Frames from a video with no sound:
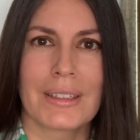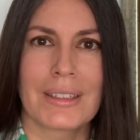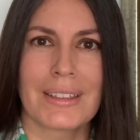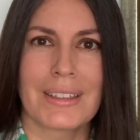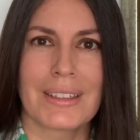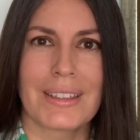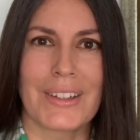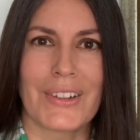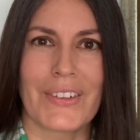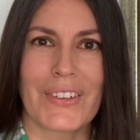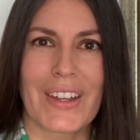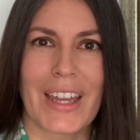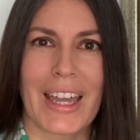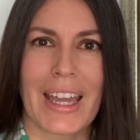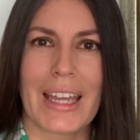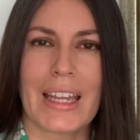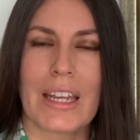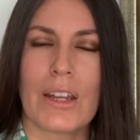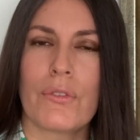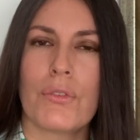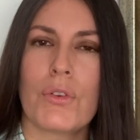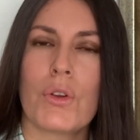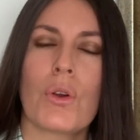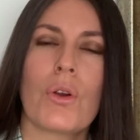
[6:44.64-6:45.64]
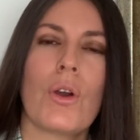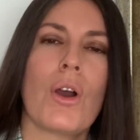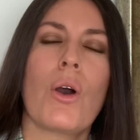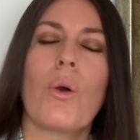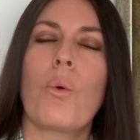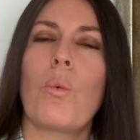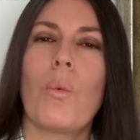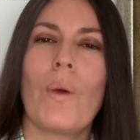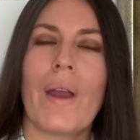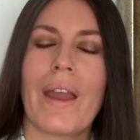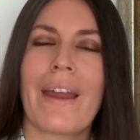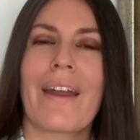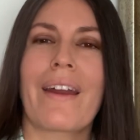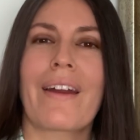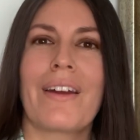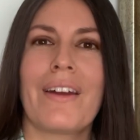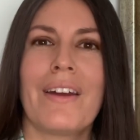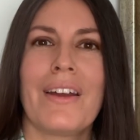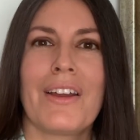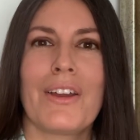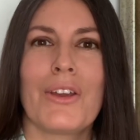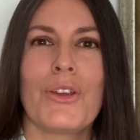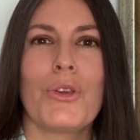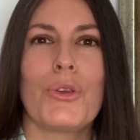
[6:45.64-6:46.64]
Okay, and if you're
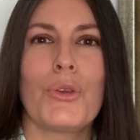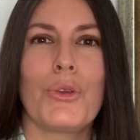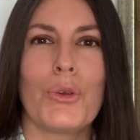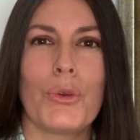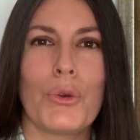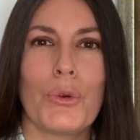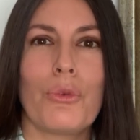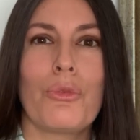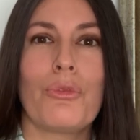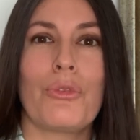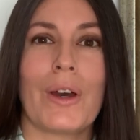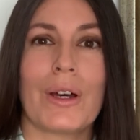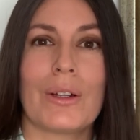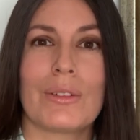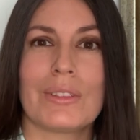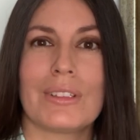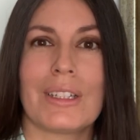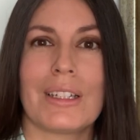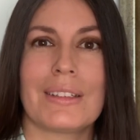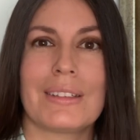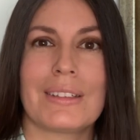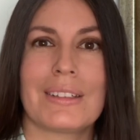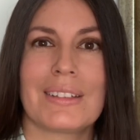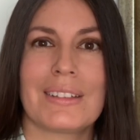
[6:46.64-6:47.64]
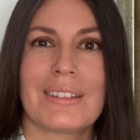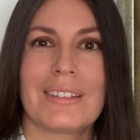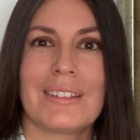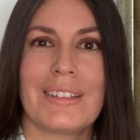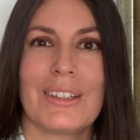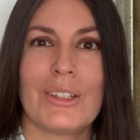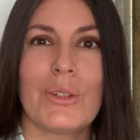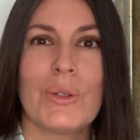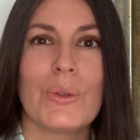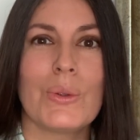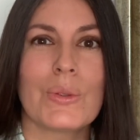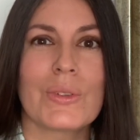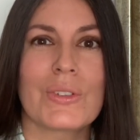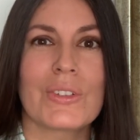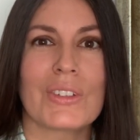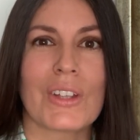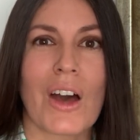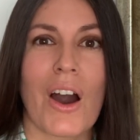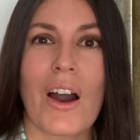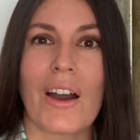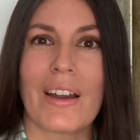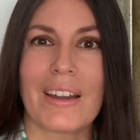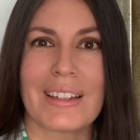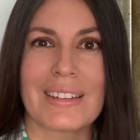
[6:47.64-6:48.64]
aware, you felt it, you
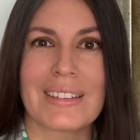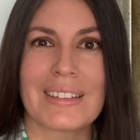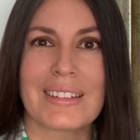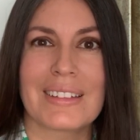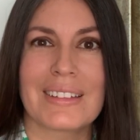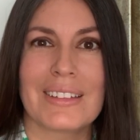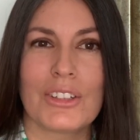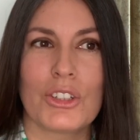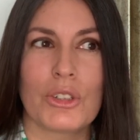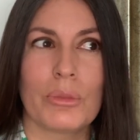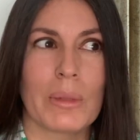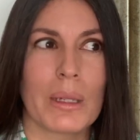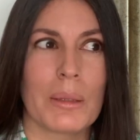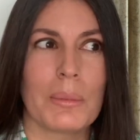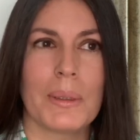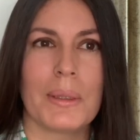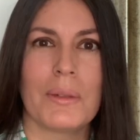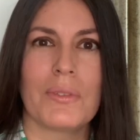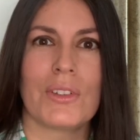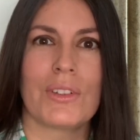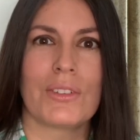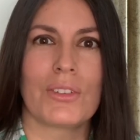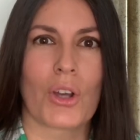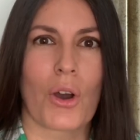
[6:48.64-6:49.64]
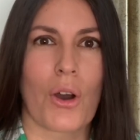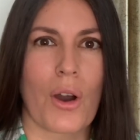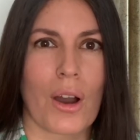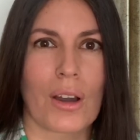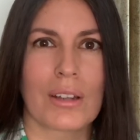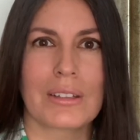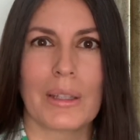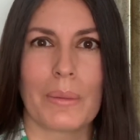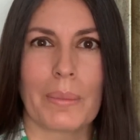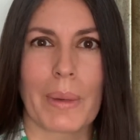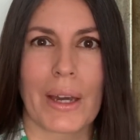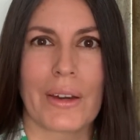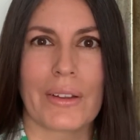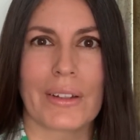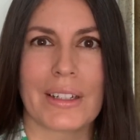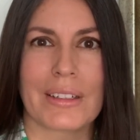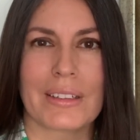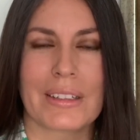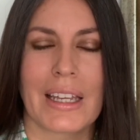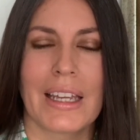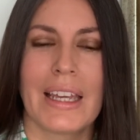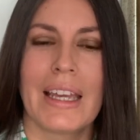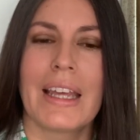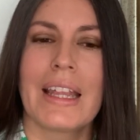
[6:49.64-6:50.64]
saw it, you maybe even talked about
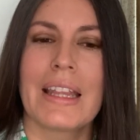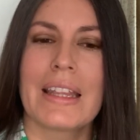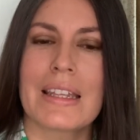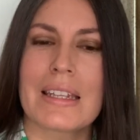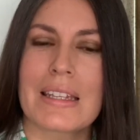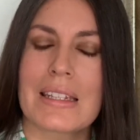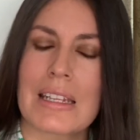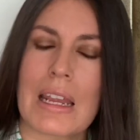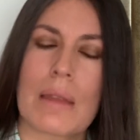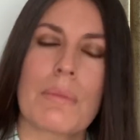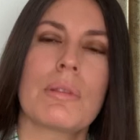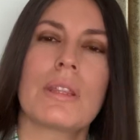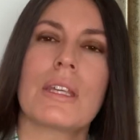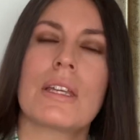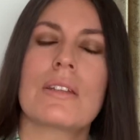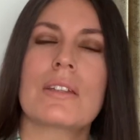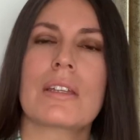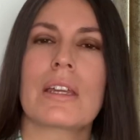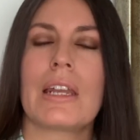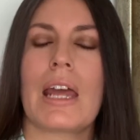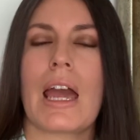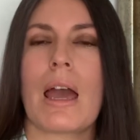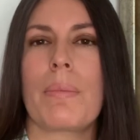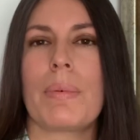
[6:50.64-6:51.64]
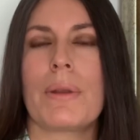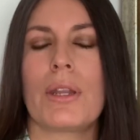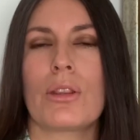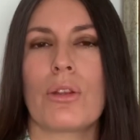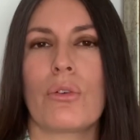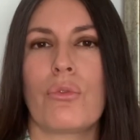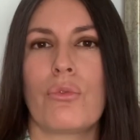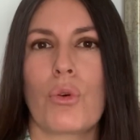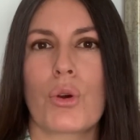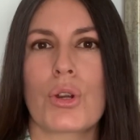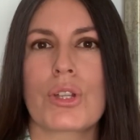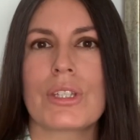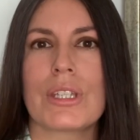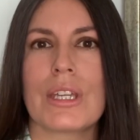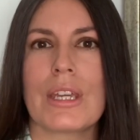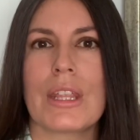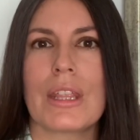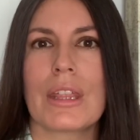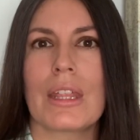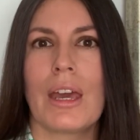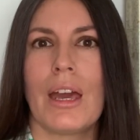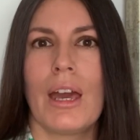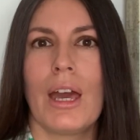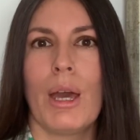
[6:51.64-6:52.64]
it. The same thing is going to happen on the
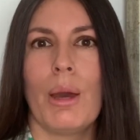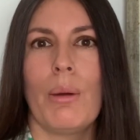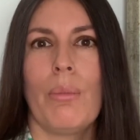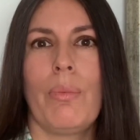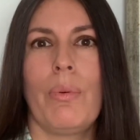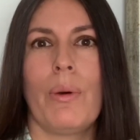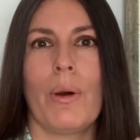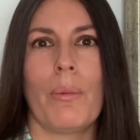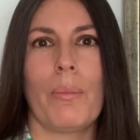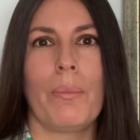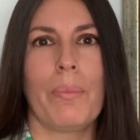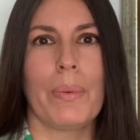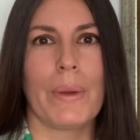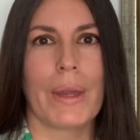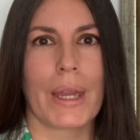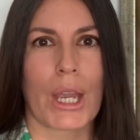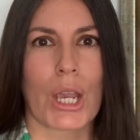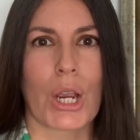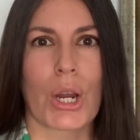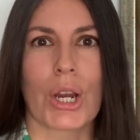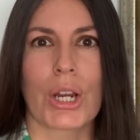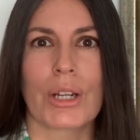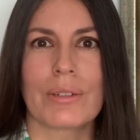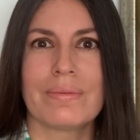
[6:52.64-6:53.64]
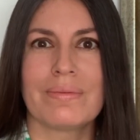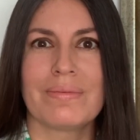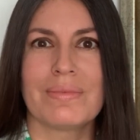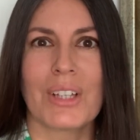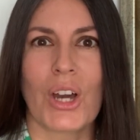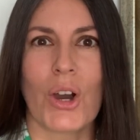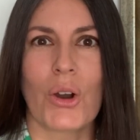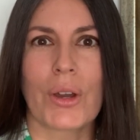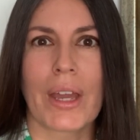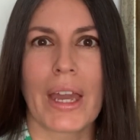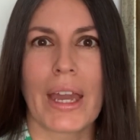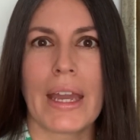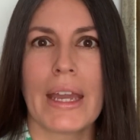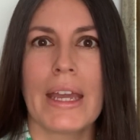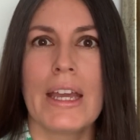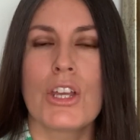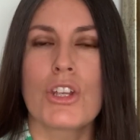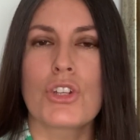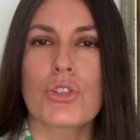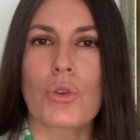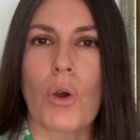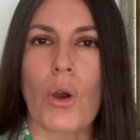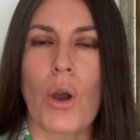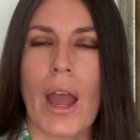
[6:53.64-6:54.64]
14th, but bigger. Okay,
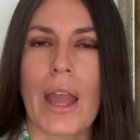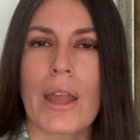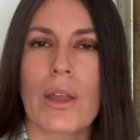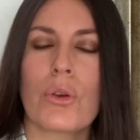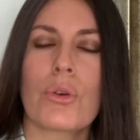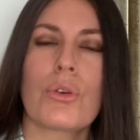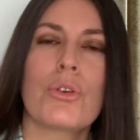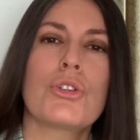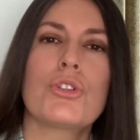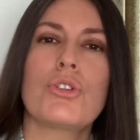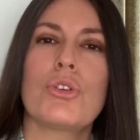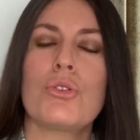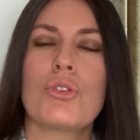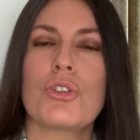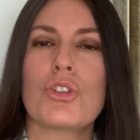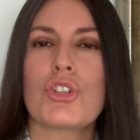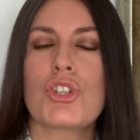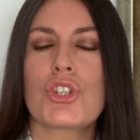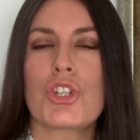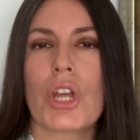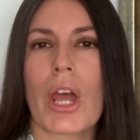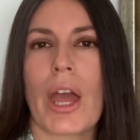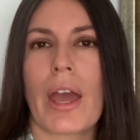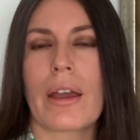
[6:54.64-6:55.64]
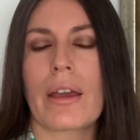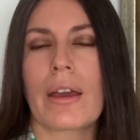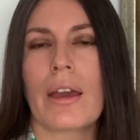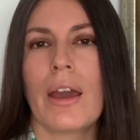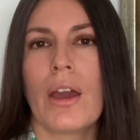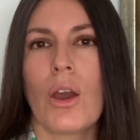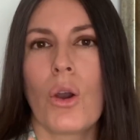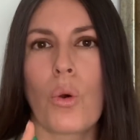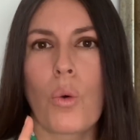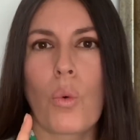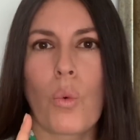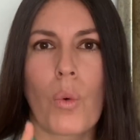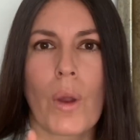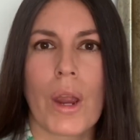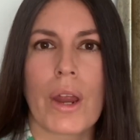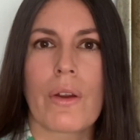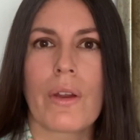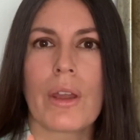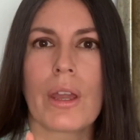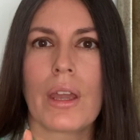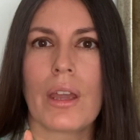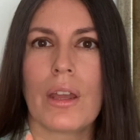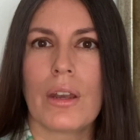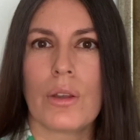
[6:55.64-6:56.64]
so I urge you to check
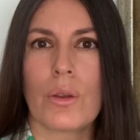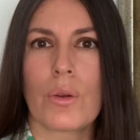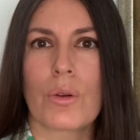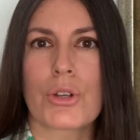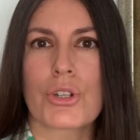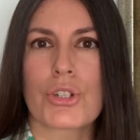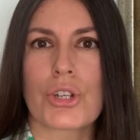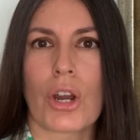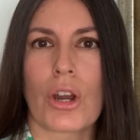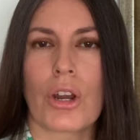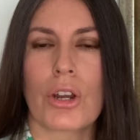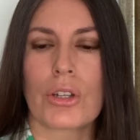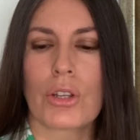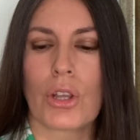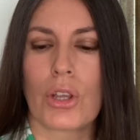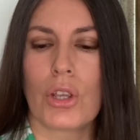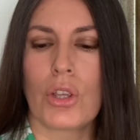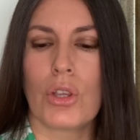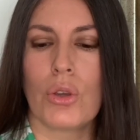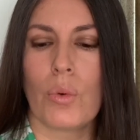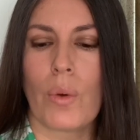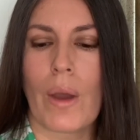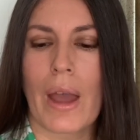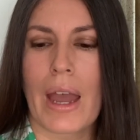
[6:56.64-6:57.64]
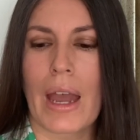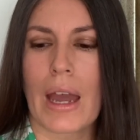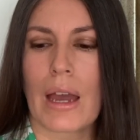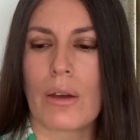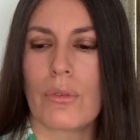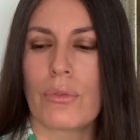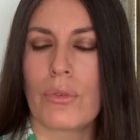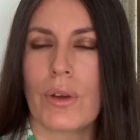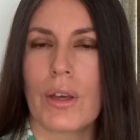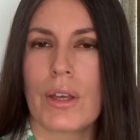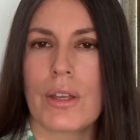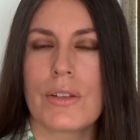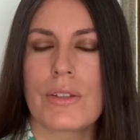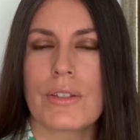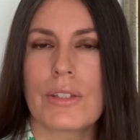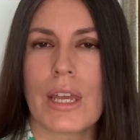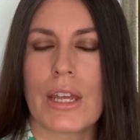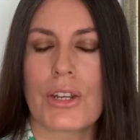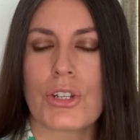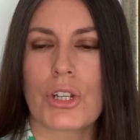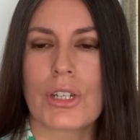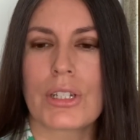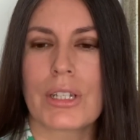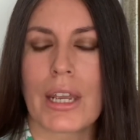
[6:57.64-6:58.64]
where in your chart you have
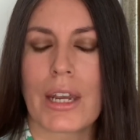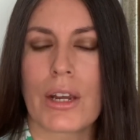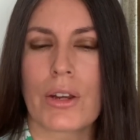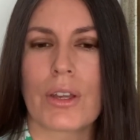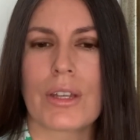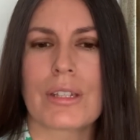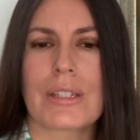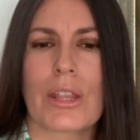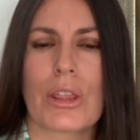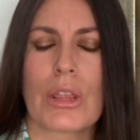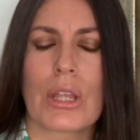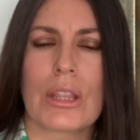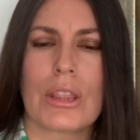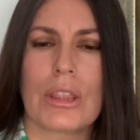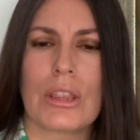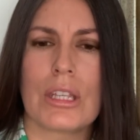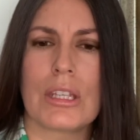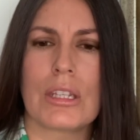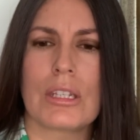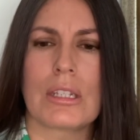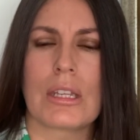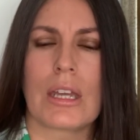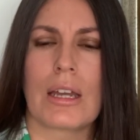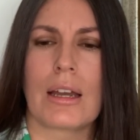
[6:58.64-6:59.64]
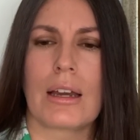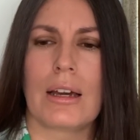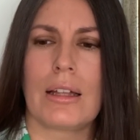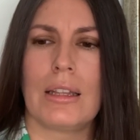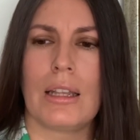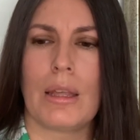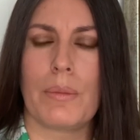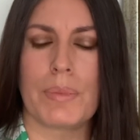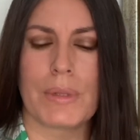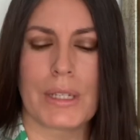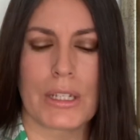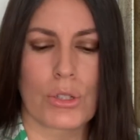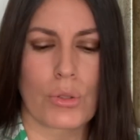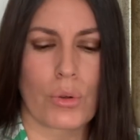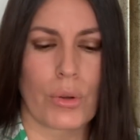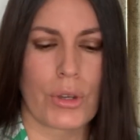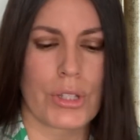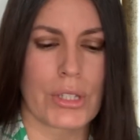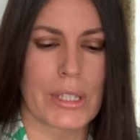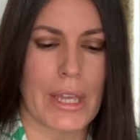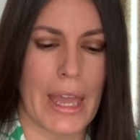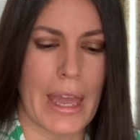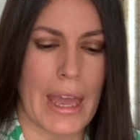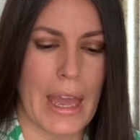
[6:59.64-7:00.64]
Sagittarius. I think this eclipse is
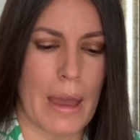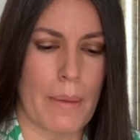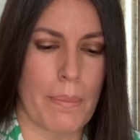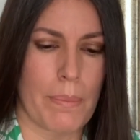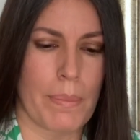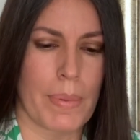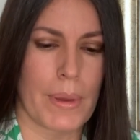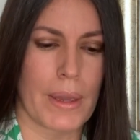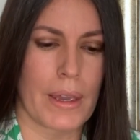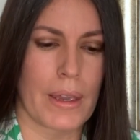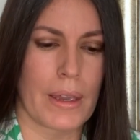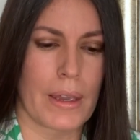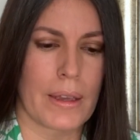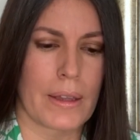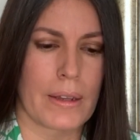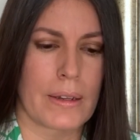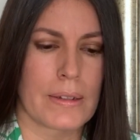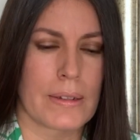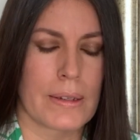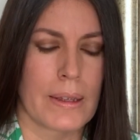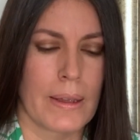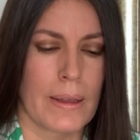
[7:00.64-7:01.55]
going to happen.